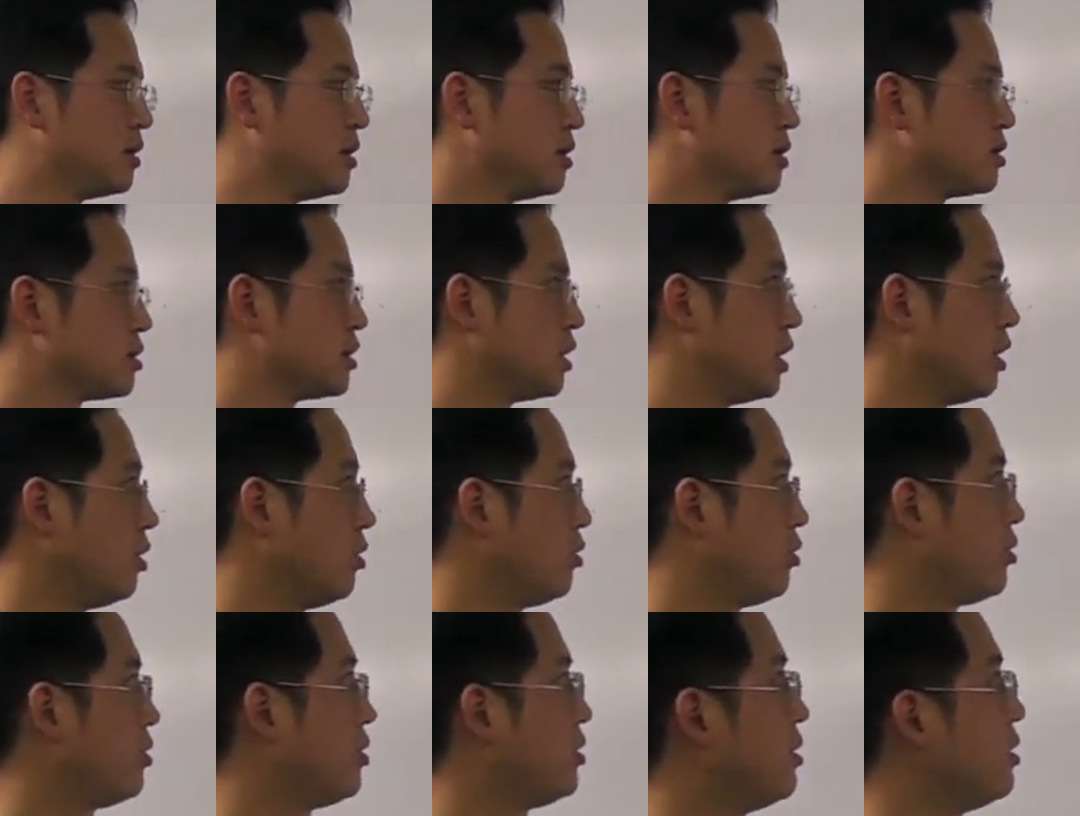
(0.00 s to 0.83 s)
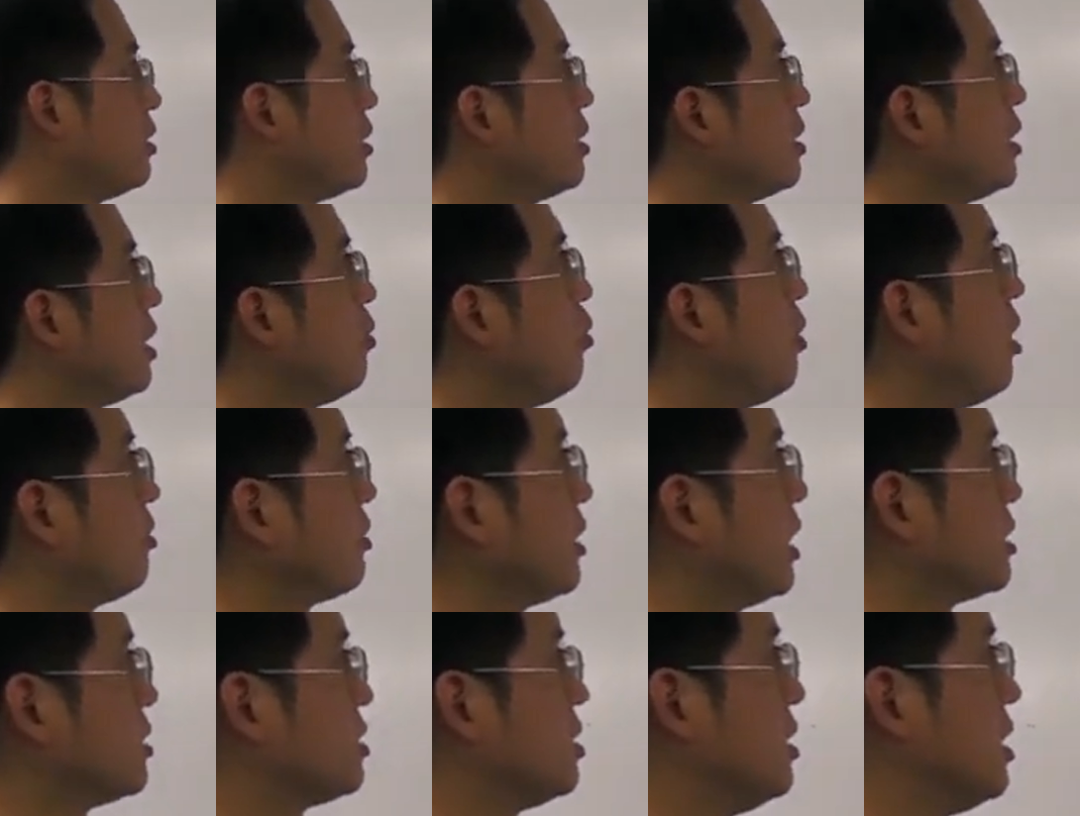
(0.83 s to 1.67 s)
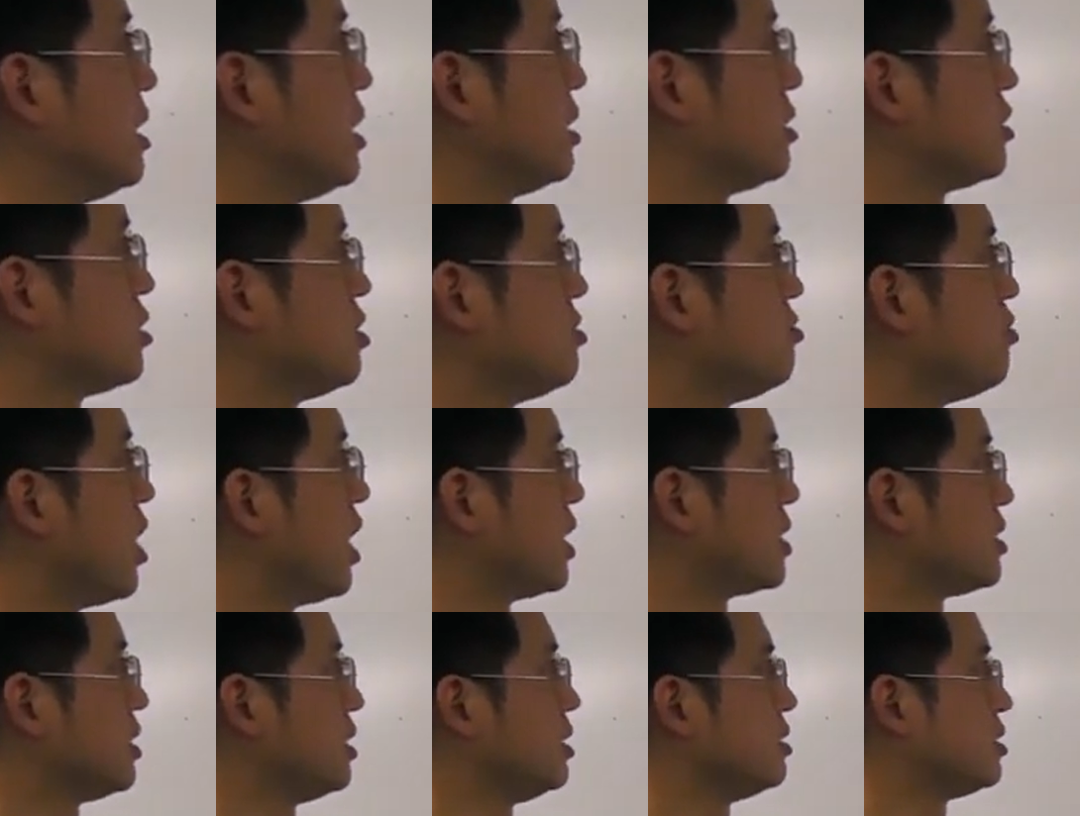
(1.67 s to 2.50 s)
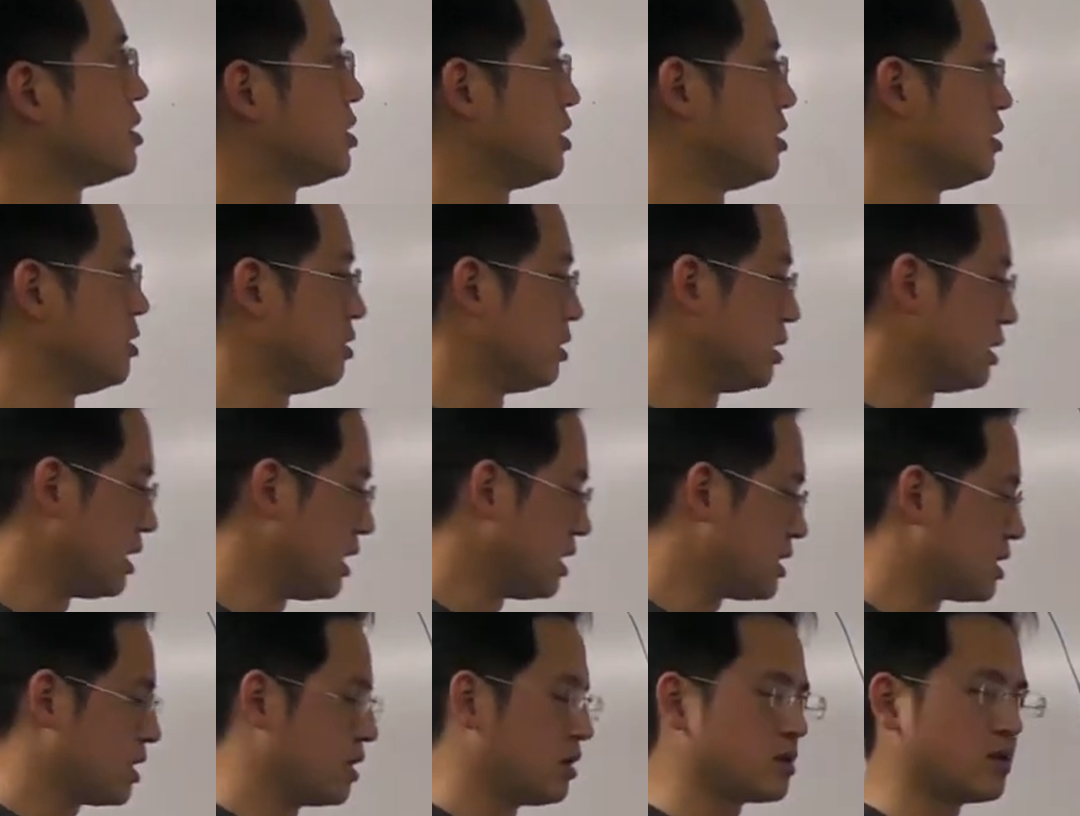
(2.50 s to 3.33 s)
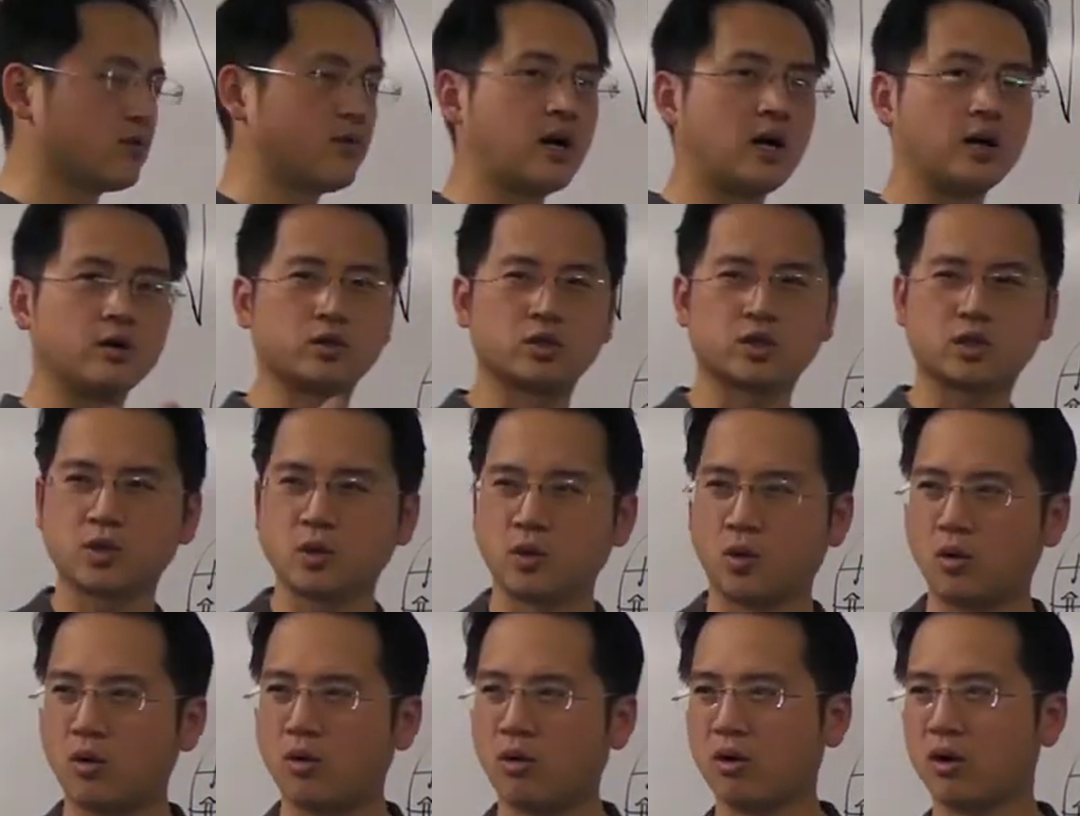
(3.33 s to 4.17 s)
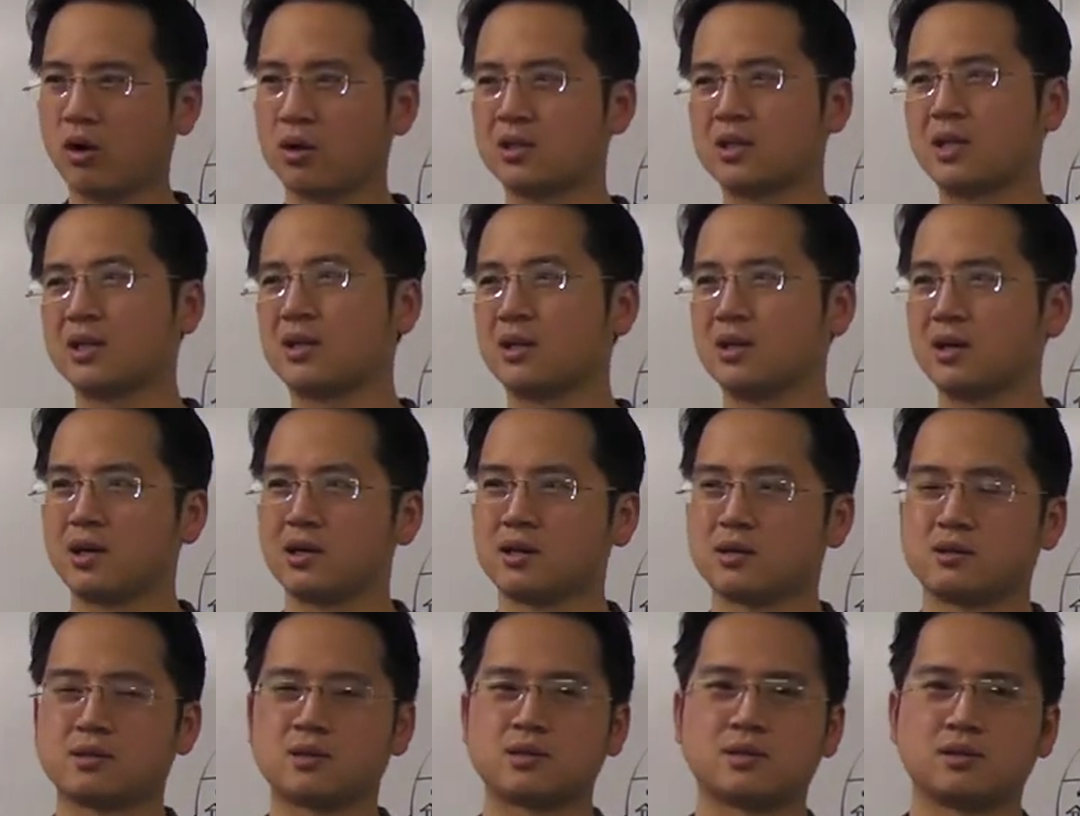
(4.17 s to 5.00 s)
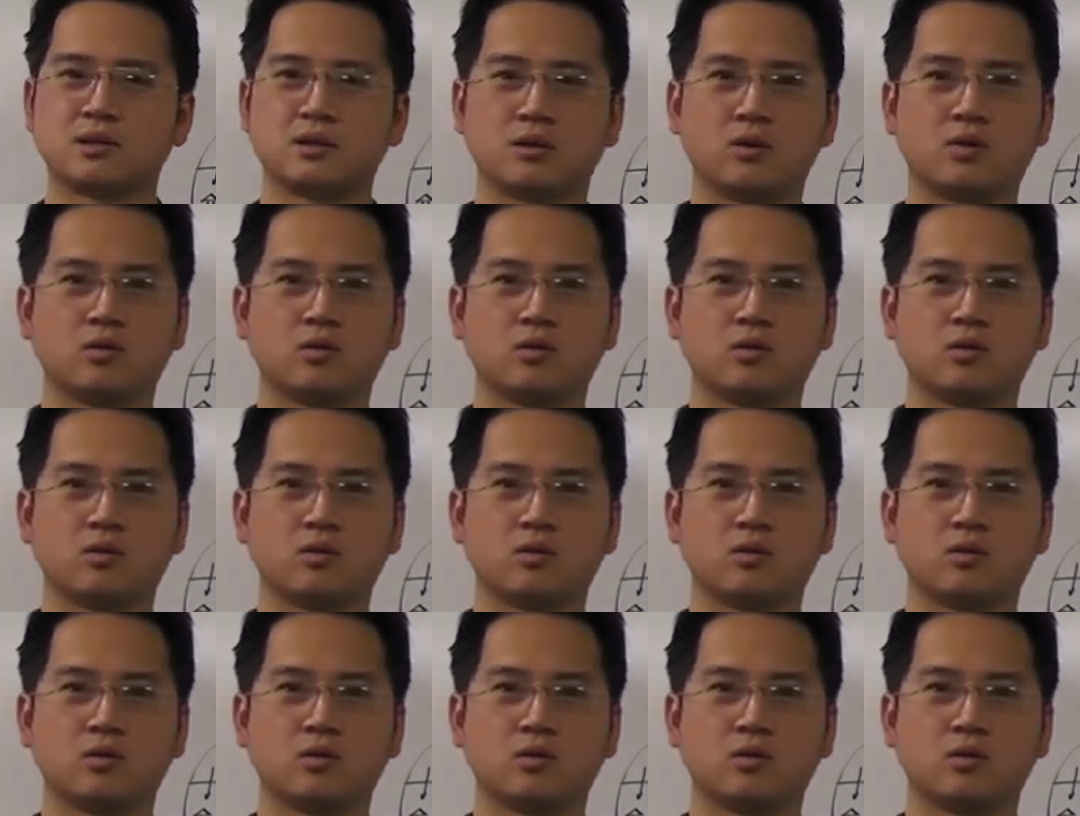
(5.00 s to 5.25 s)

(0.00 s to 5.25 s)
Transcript: So I won't get too much into the details of how to score because I think that's